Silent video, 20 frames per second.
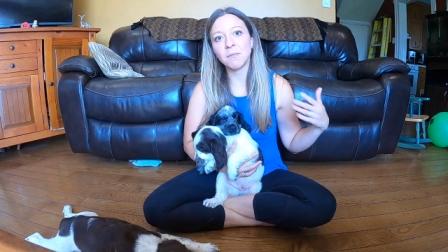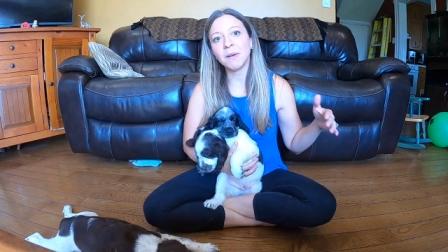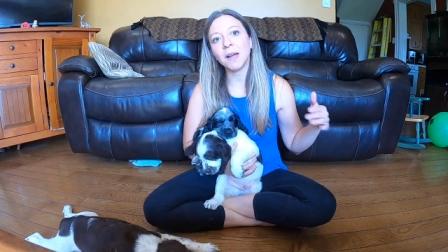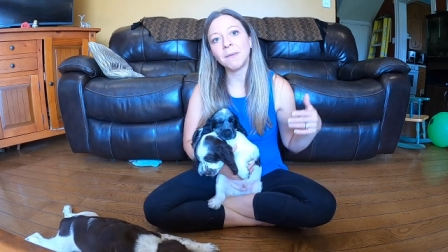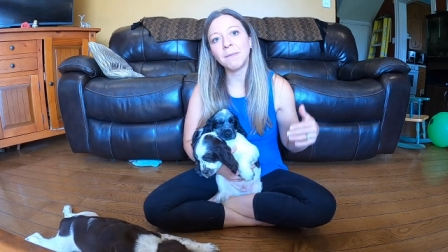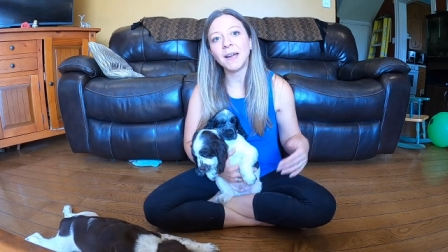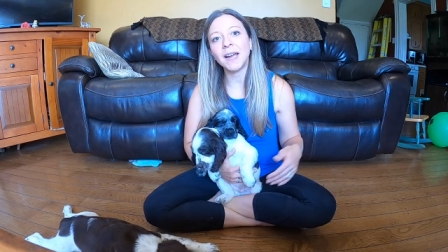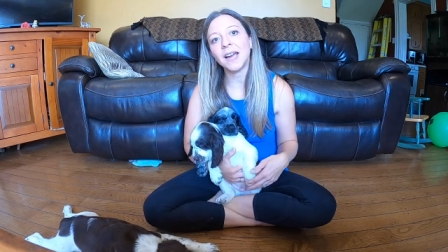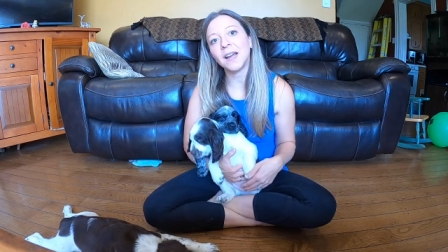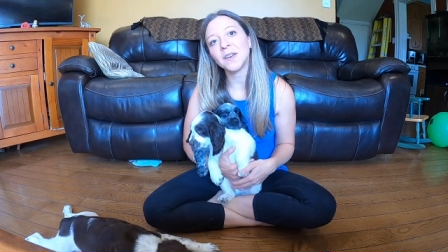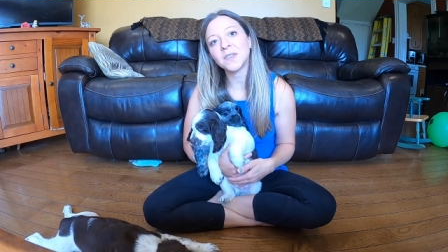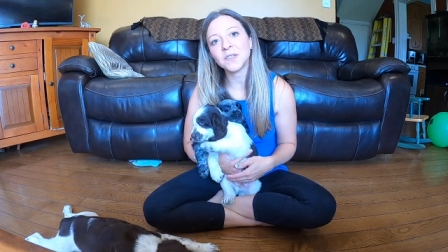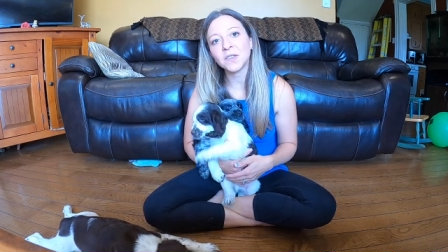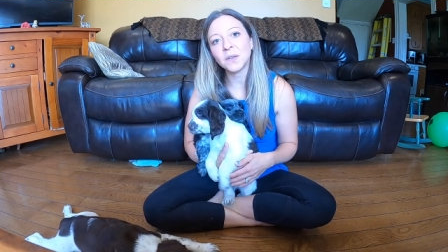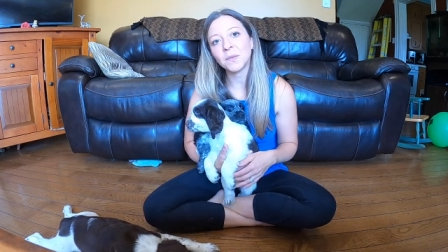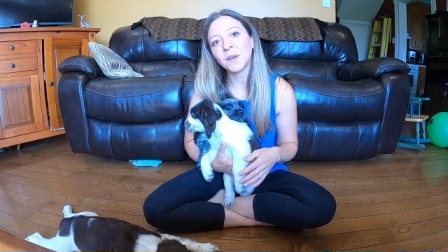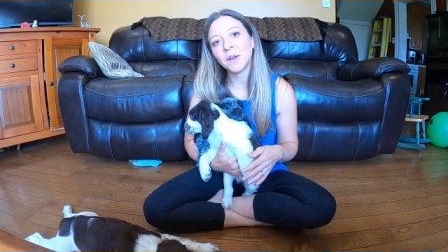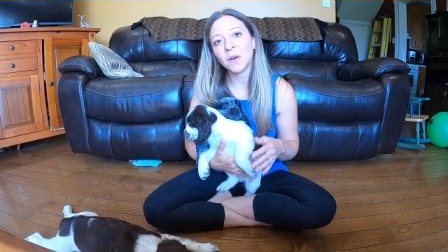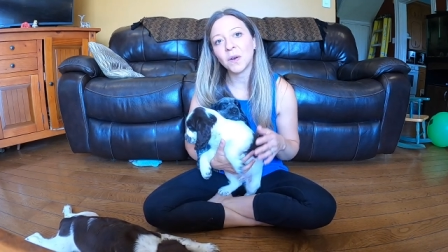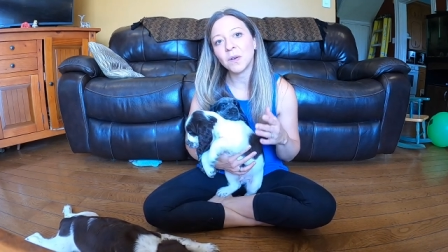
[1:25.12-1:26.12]
stop by my house
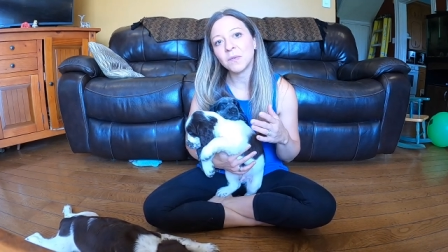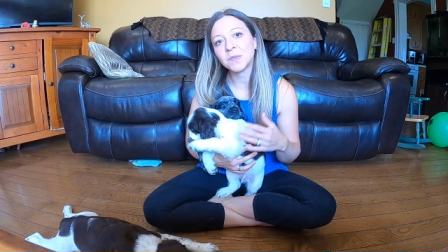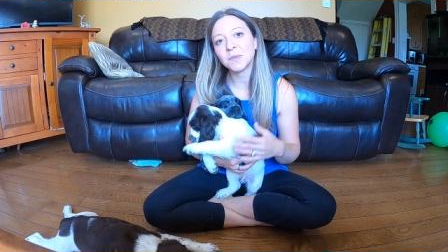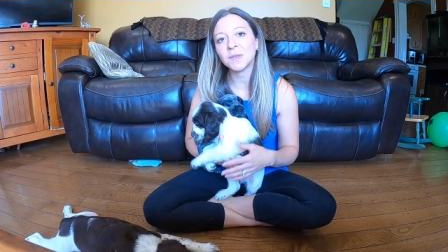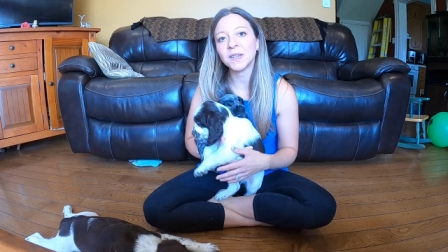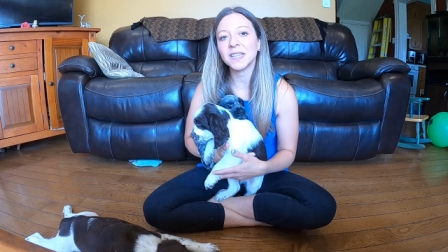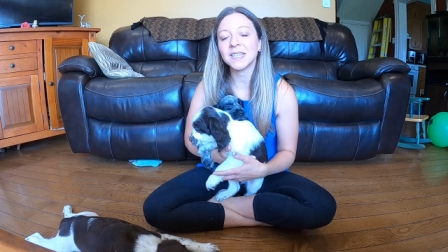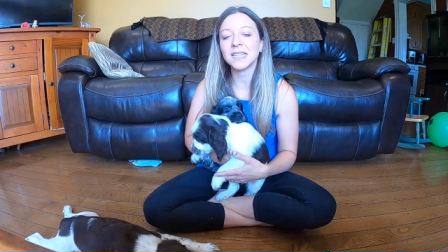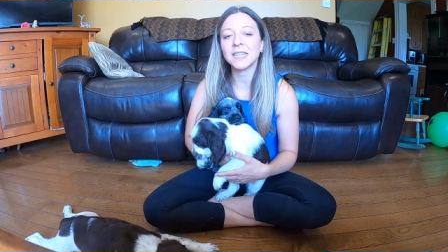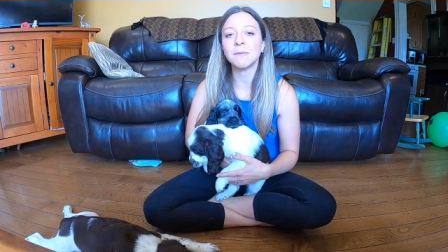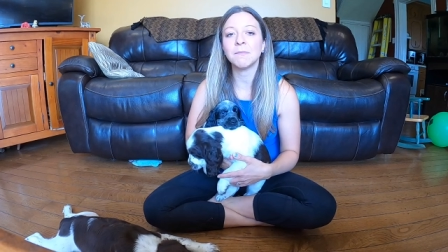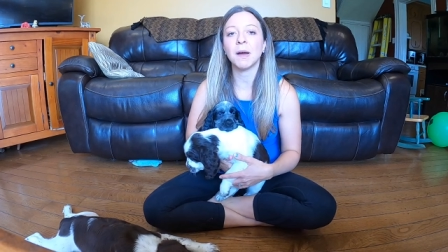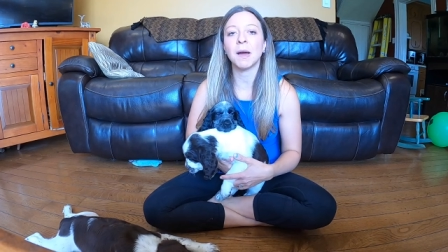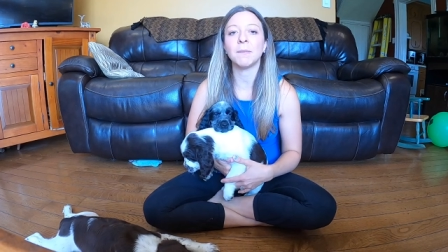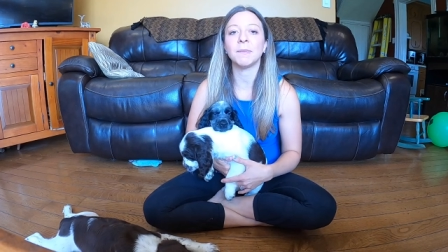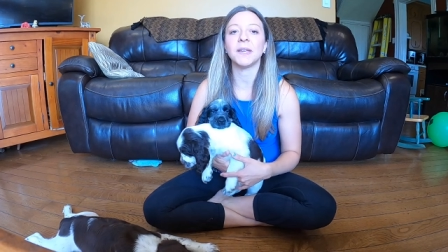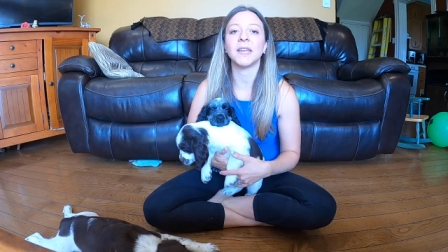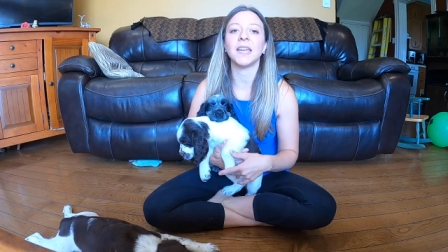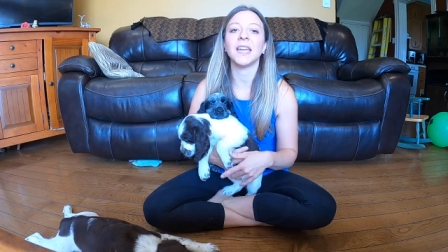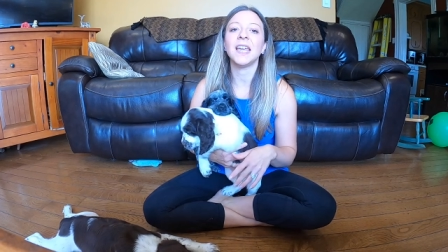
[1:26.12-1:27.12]
on the way home so we can see the
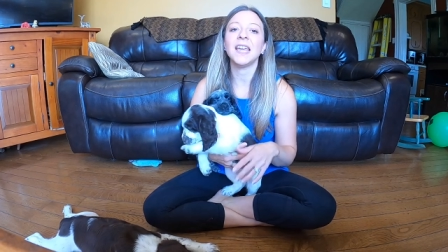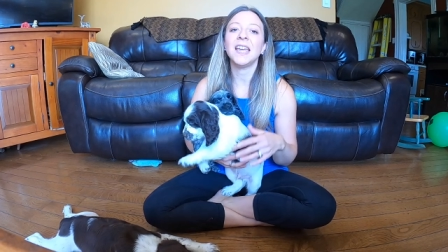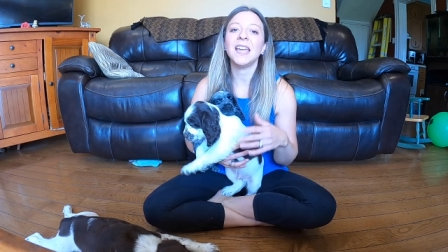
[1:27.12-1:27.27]
puppy.